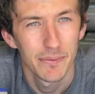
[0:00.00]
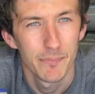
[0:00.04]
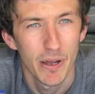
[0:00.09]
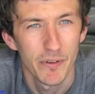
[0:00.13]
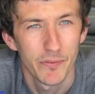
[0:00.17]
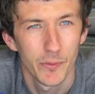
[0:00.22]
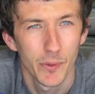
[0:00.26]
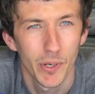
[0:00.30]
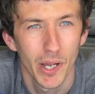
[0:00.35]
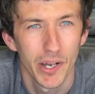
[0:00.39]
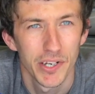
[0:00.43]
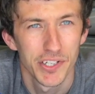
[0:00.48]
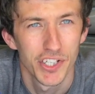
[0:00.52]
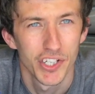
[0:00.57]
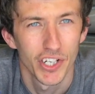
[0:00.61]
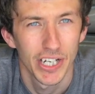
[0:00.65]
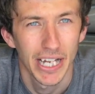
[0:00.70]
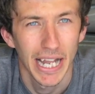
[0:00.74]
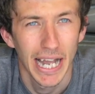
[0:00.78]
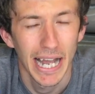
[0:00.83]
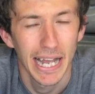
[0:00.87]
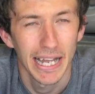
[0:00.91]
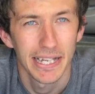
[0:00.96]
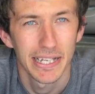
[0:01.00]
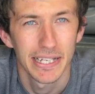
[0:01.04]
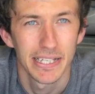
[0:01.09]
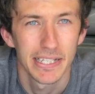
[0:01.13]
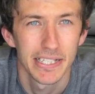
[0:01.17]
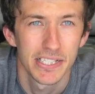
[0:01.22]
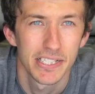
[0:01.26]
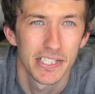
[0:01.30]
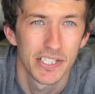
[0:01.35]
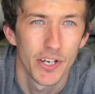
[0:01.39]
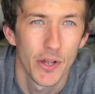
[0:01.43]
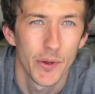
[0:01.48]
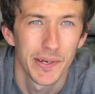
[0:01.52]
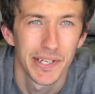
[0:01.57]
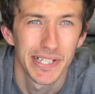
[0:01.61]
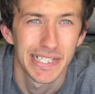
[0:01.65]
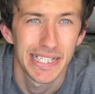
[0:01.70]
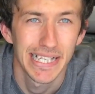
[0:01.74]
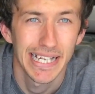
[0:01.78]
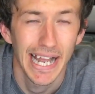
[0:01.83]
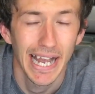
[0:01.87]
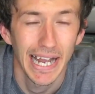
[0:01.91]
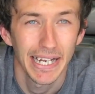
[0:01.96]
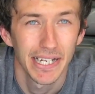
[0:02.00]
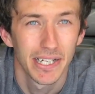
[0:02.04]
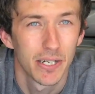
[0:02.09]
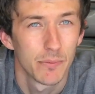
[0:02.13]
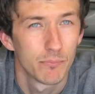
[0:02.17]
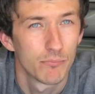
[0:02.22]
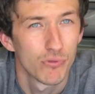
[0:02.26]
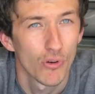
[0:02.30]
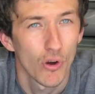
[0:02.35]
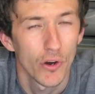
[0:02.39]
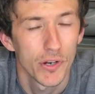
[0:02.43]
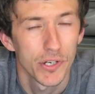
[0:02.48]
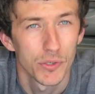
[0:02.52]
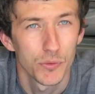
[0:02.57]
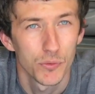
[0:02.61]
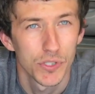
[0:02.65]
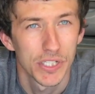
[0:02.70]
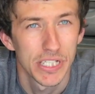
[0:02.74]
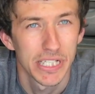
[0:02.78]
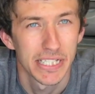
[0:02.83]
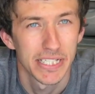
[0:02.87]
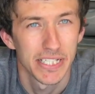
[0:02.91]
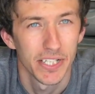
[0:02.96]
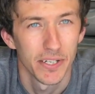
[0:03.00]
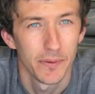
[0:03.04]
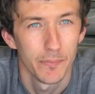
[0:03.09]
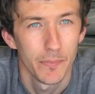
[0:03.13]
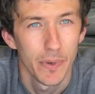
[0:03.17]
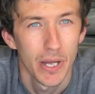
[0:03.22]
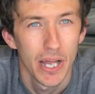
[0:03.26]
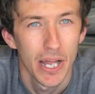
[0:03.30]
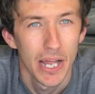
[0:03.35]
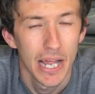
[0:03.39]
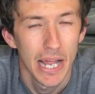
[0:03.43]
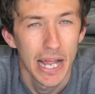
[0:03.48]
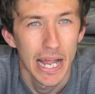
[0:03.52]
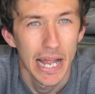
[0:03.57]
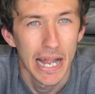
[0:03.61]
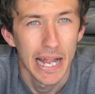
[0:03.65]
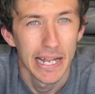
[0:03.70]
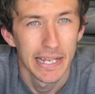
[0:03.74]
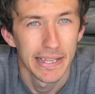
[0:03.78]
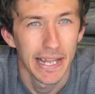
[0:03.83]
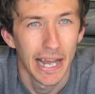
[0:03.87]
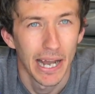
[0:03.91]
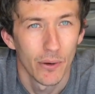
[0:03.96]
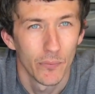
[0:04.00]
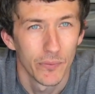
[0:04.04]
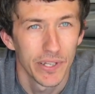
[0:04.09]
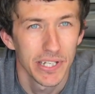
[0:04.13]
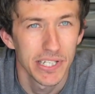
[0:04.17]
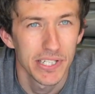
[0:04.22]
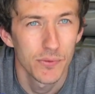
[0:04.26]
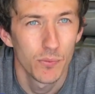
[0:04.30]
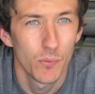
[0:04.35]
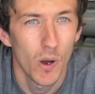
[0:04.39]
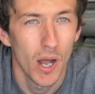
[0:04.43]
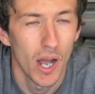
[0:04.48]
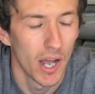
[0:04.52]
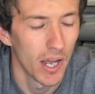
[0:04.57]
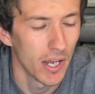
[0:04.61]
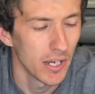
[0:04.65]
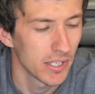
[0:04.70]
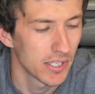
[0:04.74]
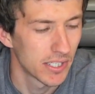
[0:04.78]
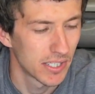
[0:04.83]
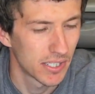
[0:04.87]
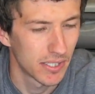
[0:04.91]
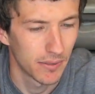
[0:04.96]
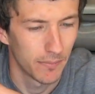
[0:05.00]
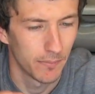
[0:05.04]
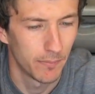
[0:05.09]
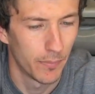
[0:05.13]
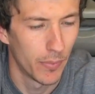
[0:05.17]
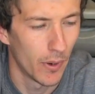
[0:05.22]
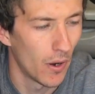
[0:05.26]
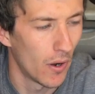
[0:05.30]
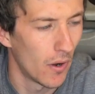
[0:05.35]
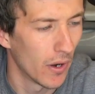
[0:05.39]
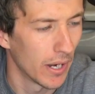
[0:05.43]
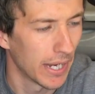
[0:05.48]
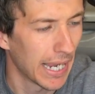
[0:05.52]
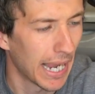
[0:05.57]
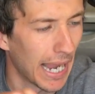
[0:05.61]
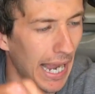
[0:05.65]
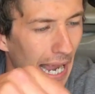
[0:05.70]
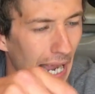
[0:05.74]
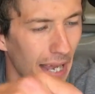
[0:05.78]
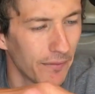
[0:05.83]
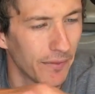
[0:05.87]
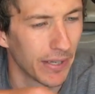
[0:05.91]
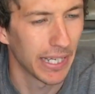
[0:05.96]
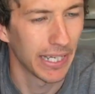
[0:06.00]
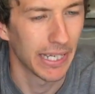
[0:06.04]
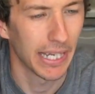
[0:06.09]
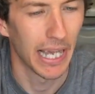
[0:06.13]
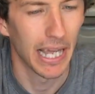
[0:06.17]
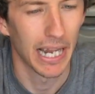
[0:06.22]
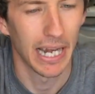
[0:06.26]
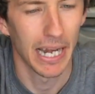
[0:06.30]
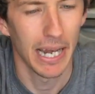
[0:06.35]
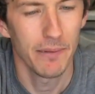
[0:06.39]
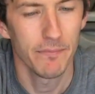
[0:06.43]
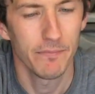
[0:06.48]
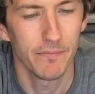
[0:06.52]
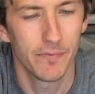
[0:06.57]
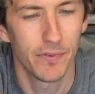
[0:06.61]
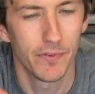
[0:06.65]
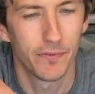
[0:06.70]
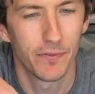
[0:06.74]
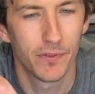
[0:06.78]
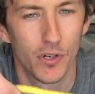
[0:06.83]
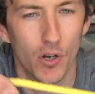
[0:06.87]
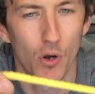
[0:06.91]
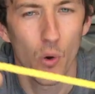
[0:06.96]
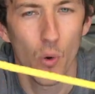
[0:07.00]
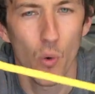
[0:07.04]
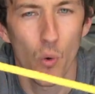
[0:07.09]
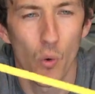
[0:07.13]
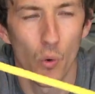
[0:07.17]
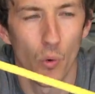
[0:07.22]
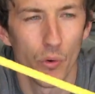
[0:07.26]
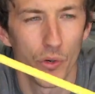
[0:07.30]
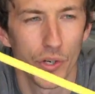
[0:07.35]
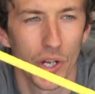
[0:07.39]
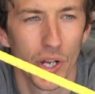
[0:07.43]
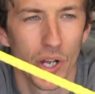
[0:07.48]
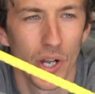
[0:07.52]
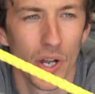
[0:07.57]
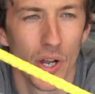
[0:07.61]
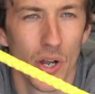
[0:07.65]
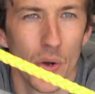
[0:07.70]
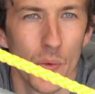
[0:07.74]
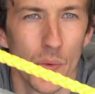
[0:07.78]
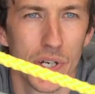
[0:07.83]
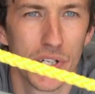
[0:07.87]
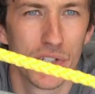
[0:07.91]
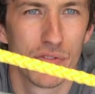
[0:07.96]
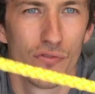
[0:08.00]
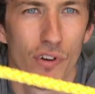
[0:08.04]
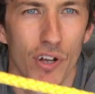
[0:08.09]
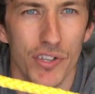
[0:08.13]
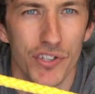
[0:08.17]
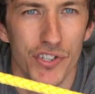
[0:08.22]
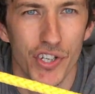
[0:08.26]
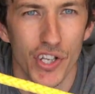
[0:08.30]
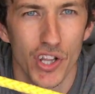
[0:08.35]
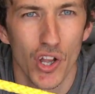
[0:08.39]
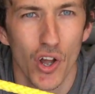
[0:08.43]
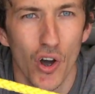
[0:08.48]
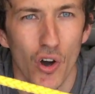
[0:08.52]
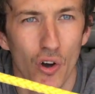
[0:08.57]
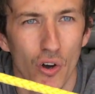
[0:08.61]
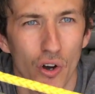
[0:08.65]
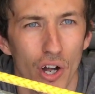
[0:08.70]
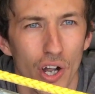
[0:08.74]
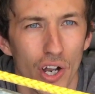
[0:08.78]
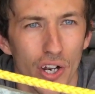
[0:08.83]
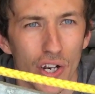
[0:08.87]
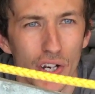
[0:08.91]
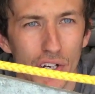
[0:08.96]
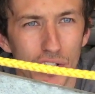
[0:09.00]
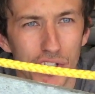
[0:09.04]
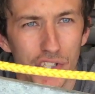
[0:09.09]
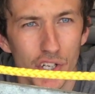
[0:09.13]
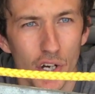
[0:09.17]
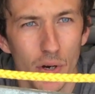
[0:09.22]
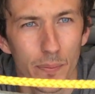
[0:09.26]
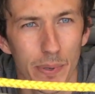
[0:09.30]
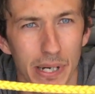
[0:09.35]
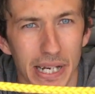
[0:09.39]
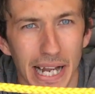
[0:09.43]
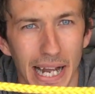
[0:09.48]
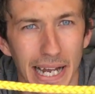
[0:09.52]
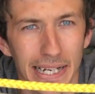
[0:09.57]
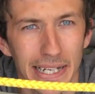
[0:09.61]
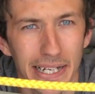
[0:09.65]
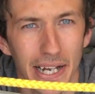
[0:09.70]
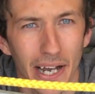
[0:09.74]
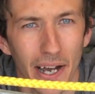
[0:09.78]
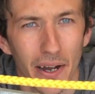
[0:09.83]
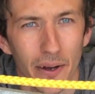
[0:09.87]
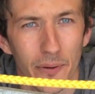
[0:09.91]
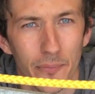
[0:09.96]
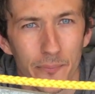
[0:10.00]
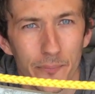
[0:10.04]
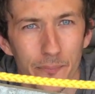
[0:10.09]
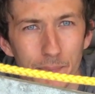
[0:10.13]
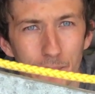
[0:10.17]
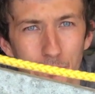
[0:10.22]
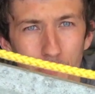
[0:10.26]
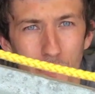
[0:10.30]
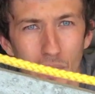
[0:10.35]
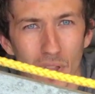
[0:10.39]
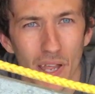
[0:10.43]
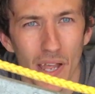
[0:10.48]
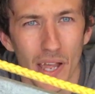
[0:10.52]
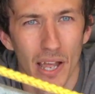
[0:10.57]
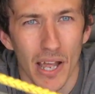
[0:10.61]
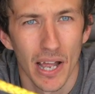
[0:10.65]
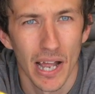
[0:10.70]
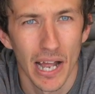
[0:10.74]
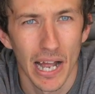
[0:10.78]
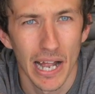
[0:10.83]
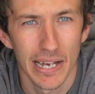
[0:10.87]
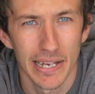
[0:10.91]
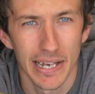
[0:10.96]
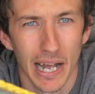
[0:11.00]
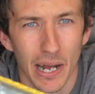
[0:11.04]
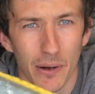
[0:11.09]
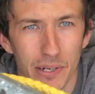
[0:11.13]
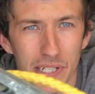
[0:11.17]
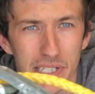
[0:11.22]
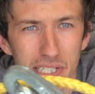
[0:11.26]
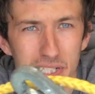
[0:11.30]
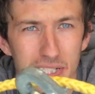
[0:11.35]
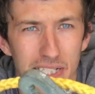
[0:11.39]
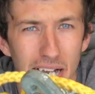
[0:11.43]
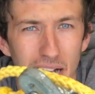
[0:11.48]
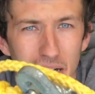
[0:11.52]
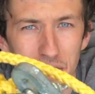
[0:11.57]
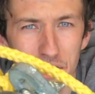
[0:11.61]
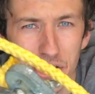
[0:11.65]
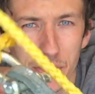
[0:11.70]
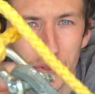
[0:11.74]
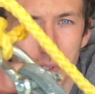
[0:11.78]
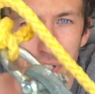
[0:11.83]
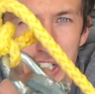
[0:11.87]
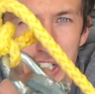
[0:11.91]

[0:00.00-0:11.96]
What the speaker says: method we're going to look at is known as the Anchor Bridle system. Now this works by having a length of cord which runs along the top of the anchor, and now it's attached to a